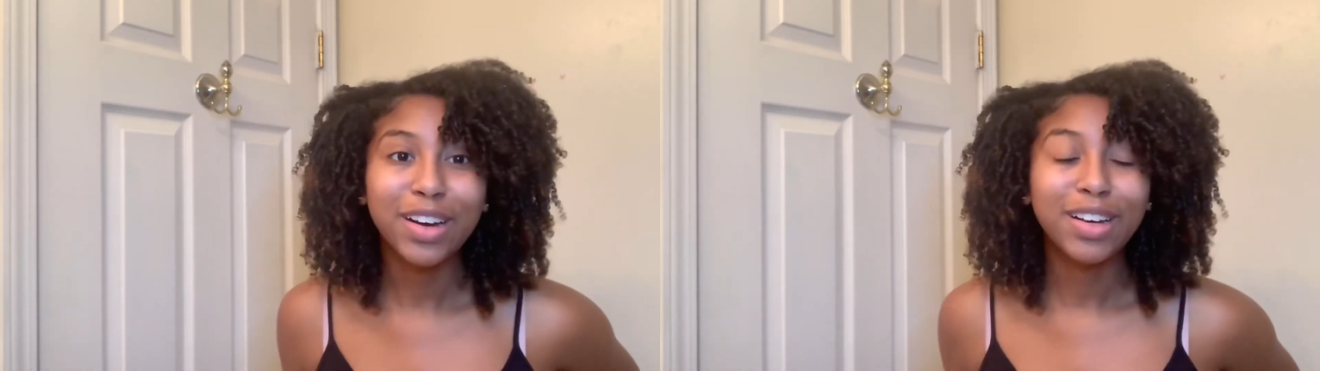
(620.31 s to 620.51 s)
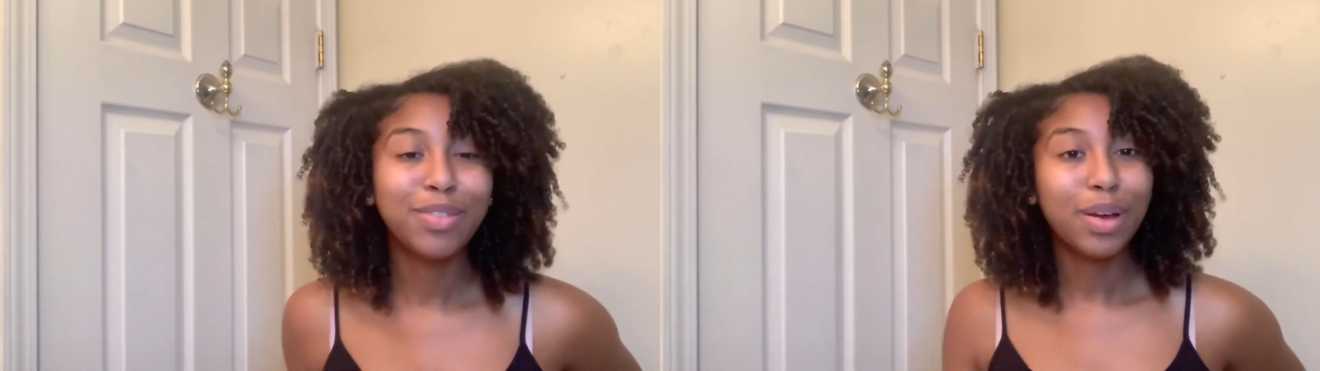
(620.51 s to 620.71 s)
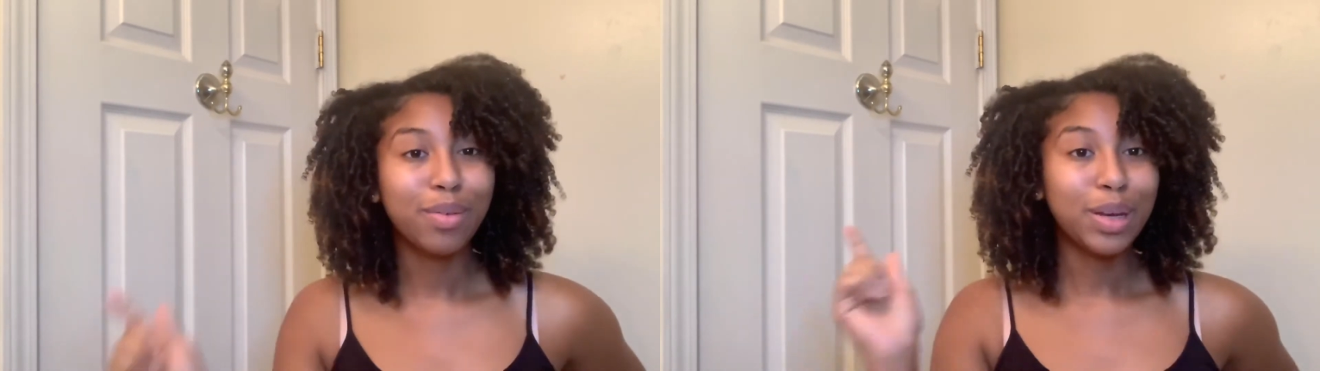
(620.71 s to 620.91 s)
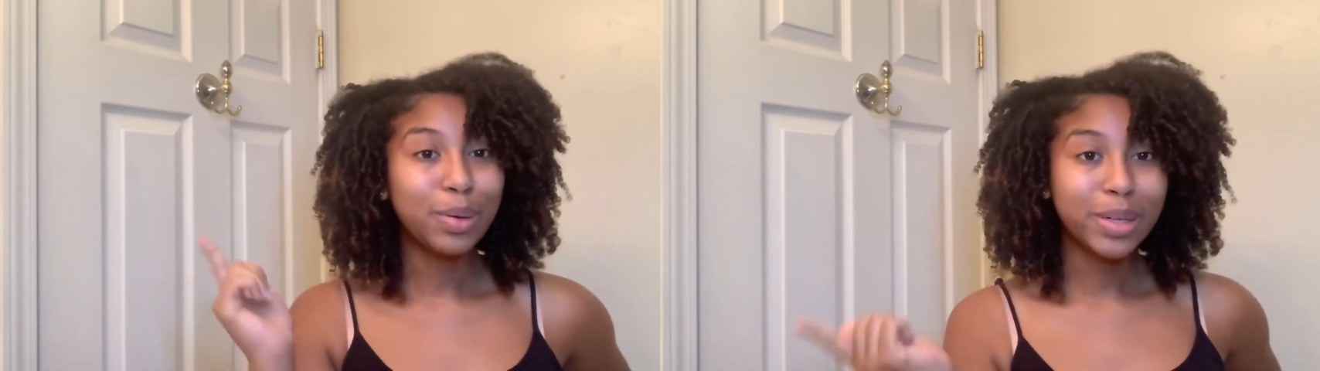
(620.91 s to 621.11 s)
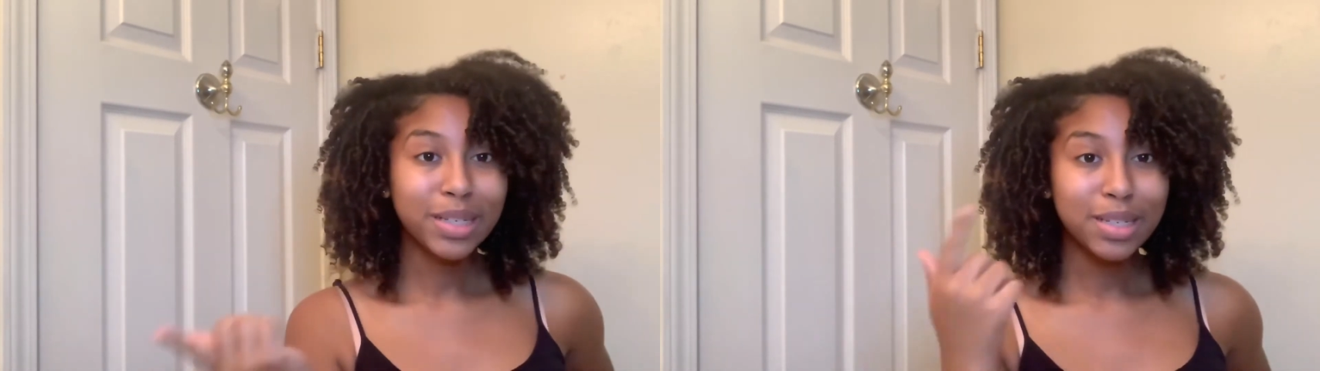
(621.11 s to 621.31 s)
If you have any
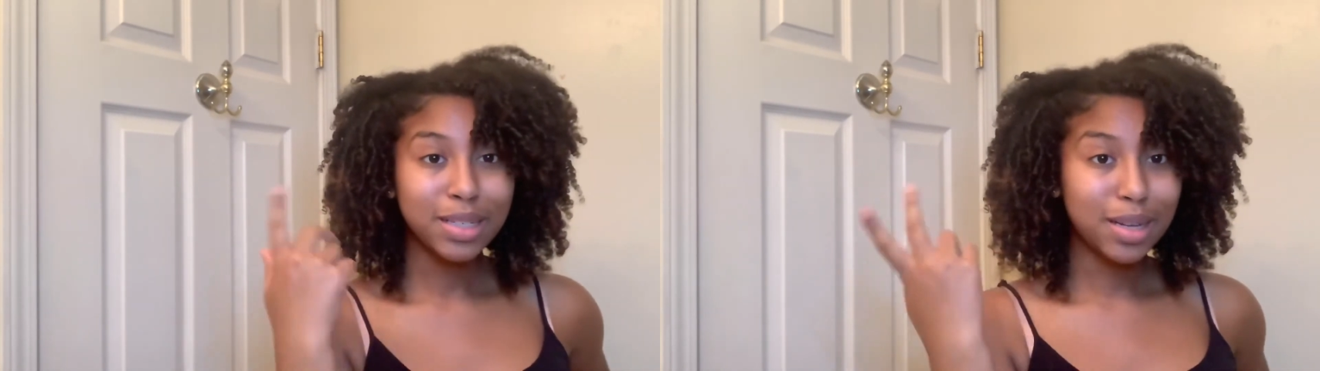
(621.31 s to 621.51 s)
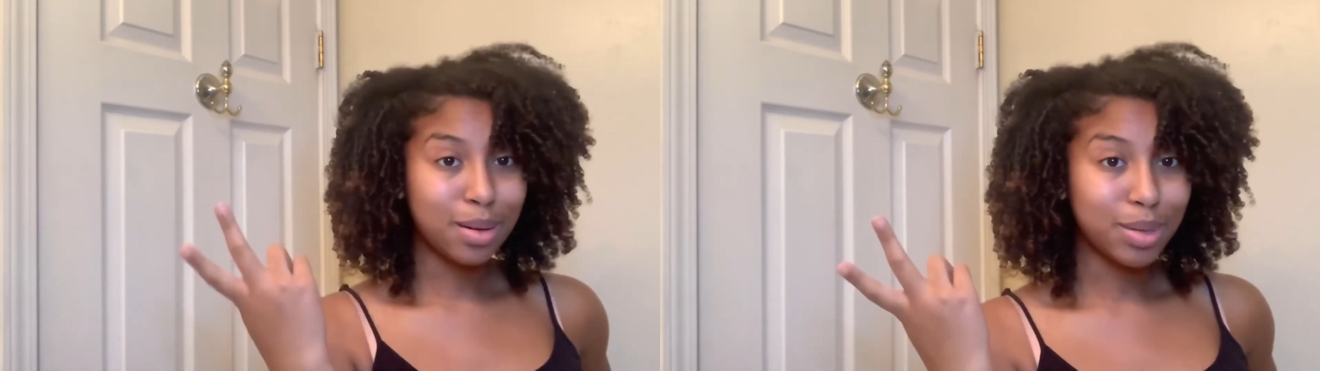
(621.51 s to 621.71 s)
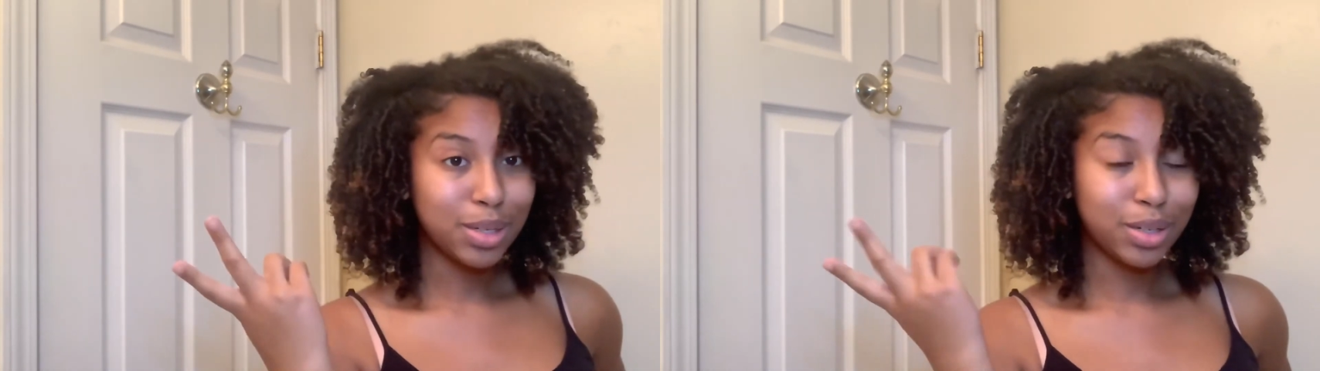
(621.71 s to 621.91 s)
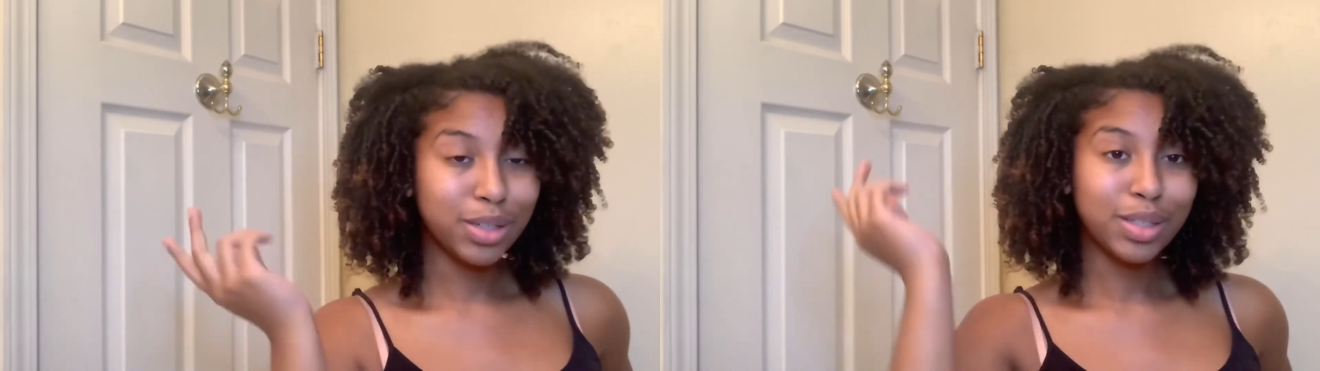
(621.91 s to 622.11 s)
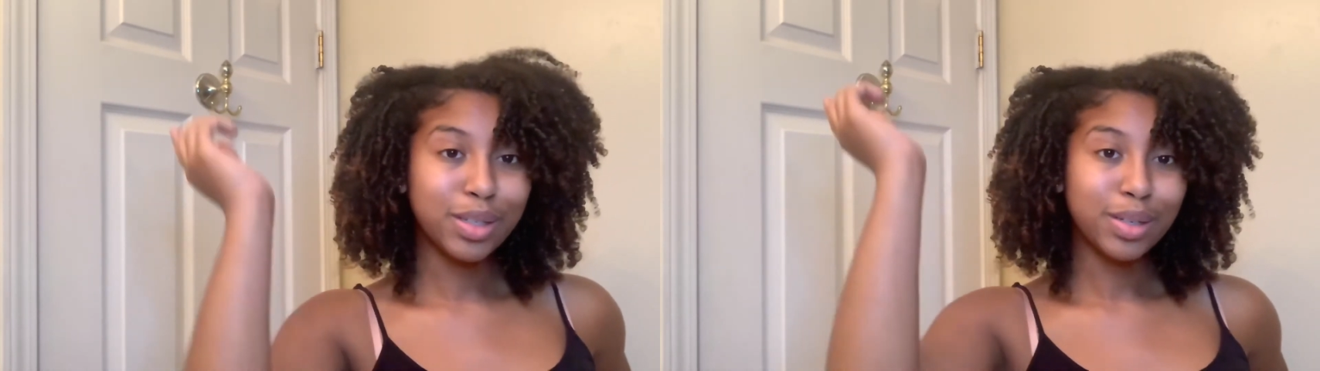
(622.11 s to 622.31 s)
questions, comments, or
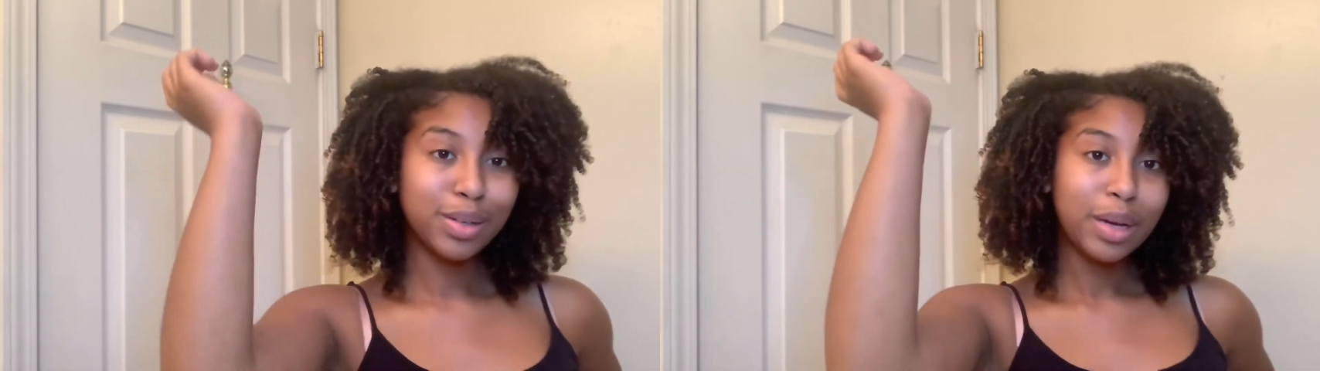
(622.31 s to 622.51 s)
concerns,